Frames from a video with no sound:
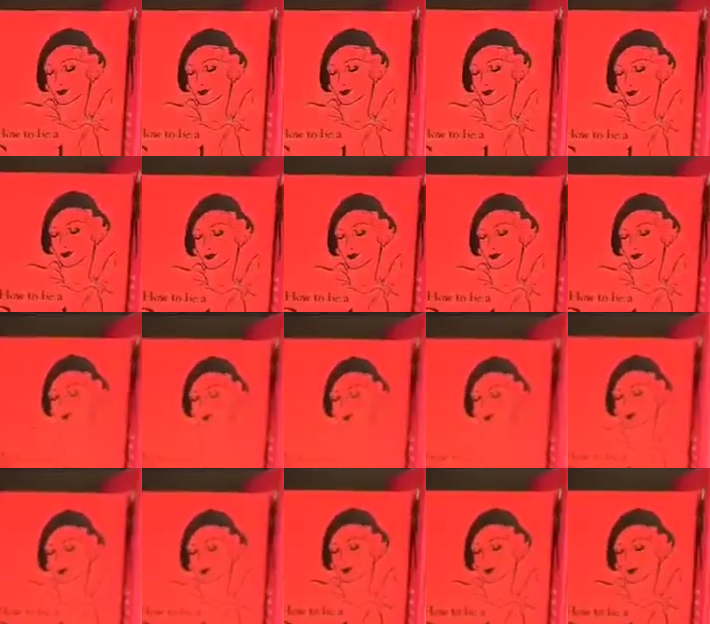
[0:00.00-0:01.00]

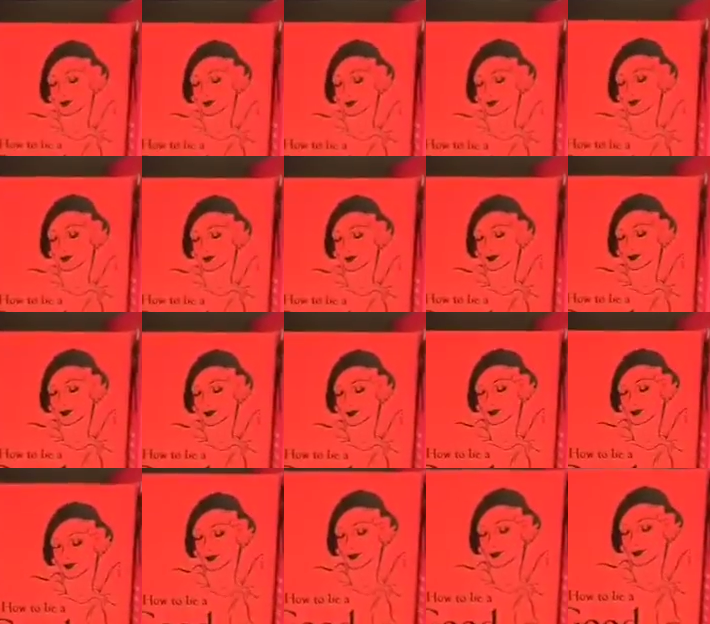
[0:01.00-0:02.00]

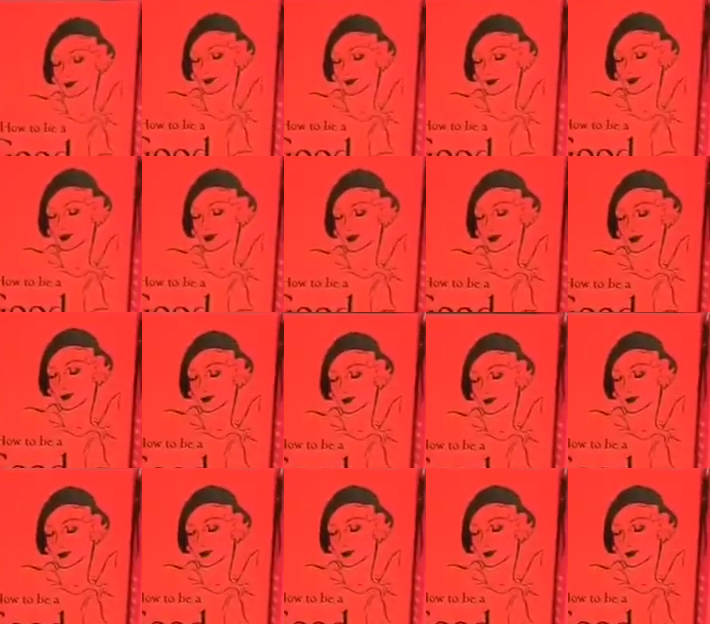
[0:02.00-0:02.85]
(silence)